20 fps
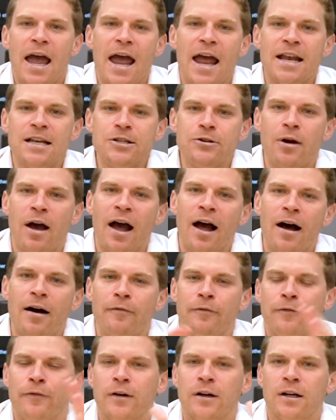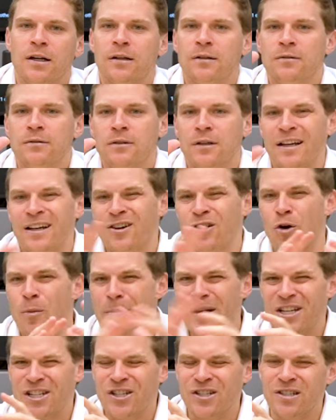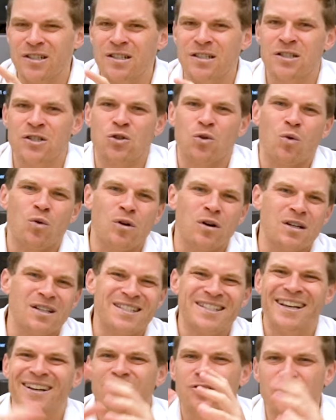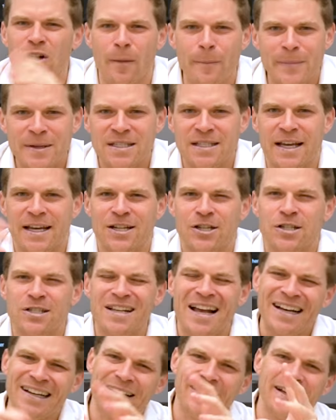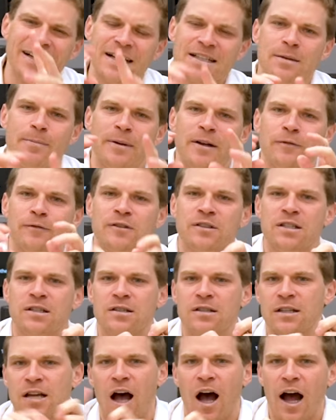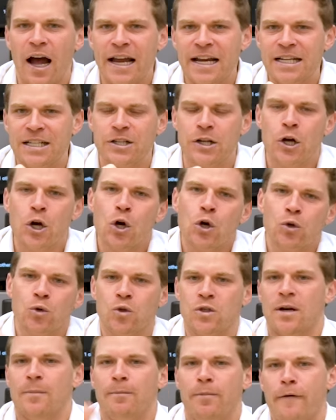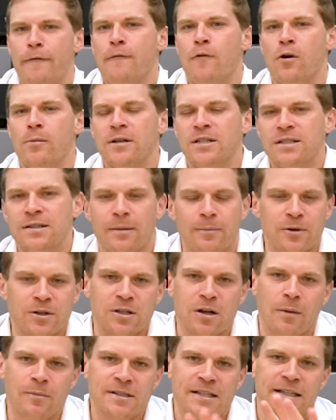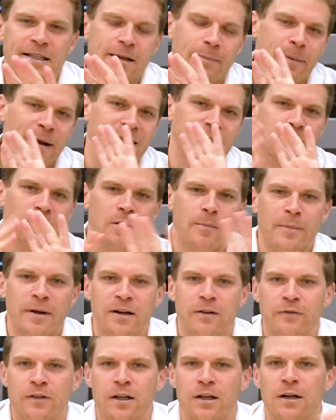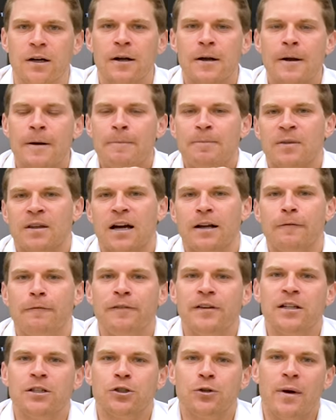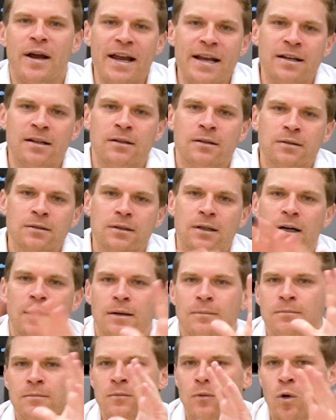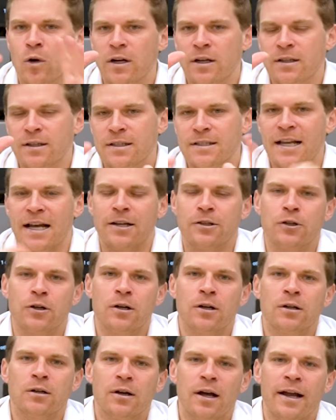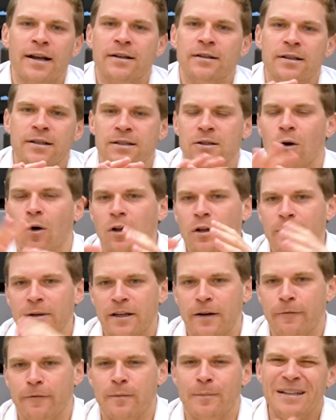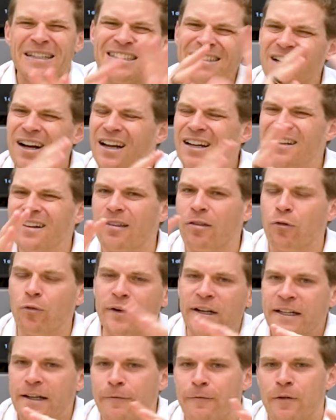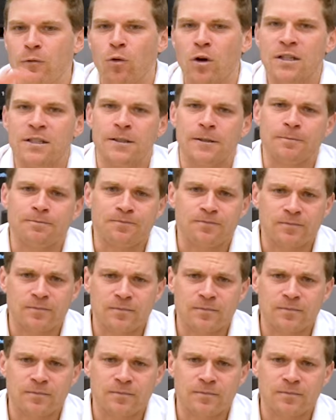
And you have commissions or sales compensation. Anything that's a bit of tied to some performance numbers. Obviously, it depends on a bit of the kind of field you're in or the sector, and it's called a bit different. But these are kind of the 3 different ones.